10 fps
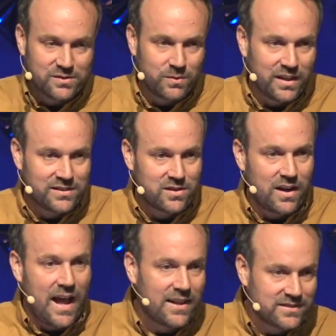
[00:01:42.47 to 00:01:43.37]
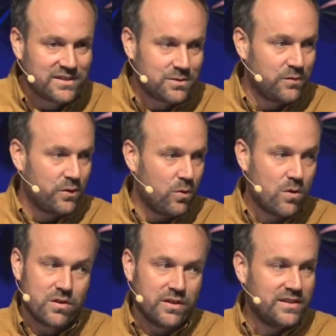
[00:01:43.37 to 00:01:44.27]
when they start asking someone for their
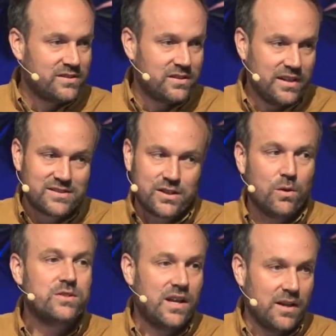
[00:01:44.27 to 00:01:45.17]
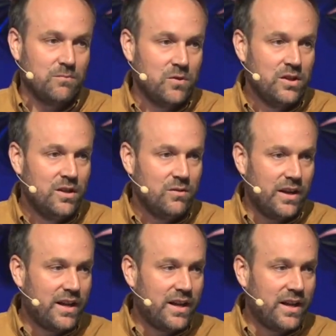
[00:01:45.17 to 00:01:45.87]
order, it's go time, right?